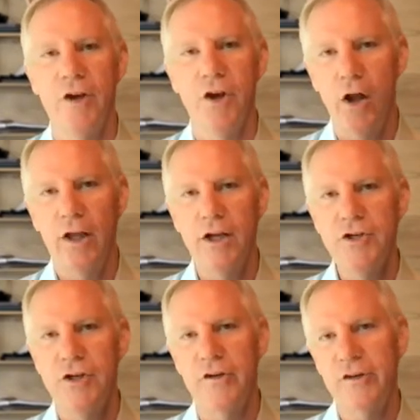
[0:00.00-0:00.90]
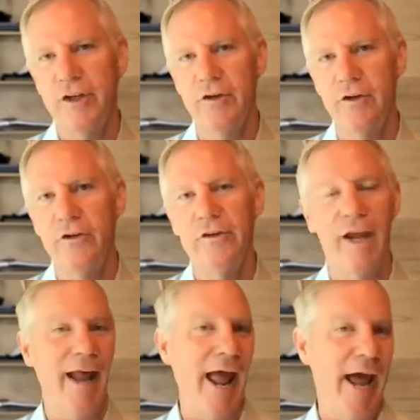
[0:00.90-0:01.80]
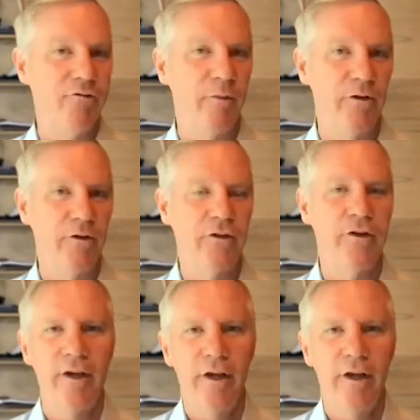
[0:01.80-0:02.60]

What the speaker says: knowledge, skills, and attributes.